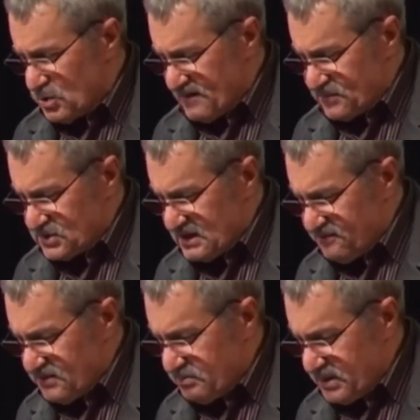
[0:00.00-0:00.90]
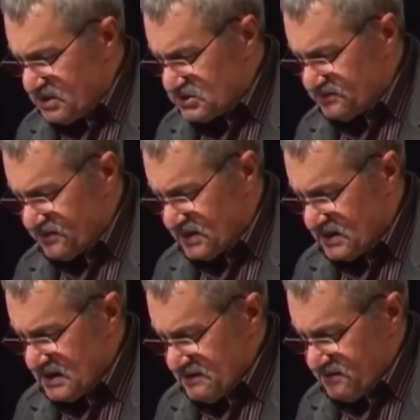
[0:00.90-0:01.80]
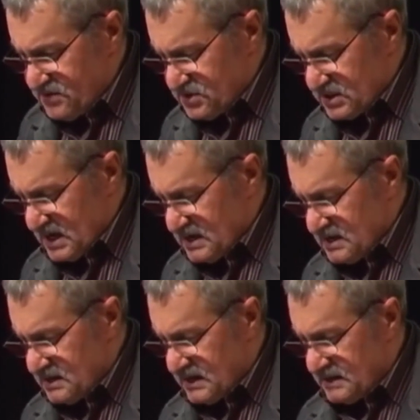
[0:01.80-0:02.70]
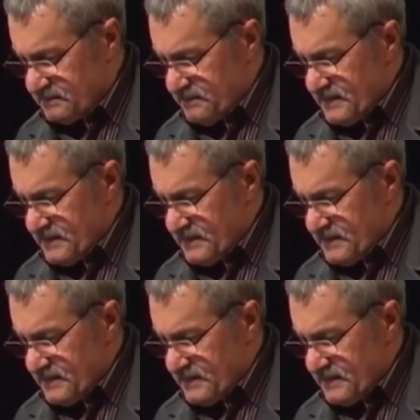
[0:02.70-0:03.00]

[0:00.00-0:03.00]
who have to suffer the blows for this kind of thing.